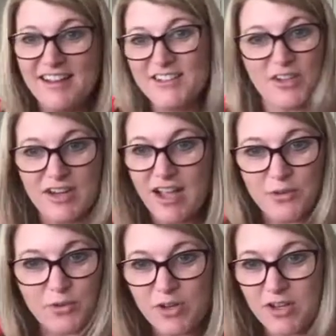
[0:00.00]
don't have
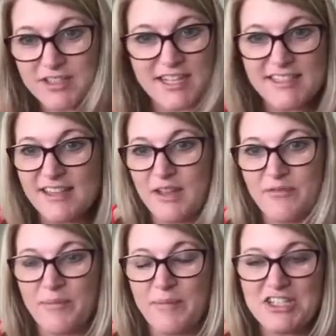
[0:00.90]
all the contacts and the
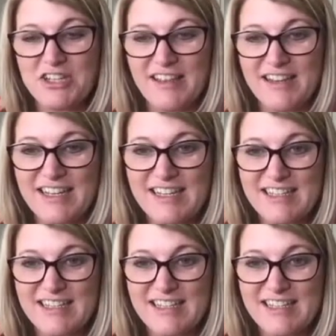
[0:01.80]
information they need.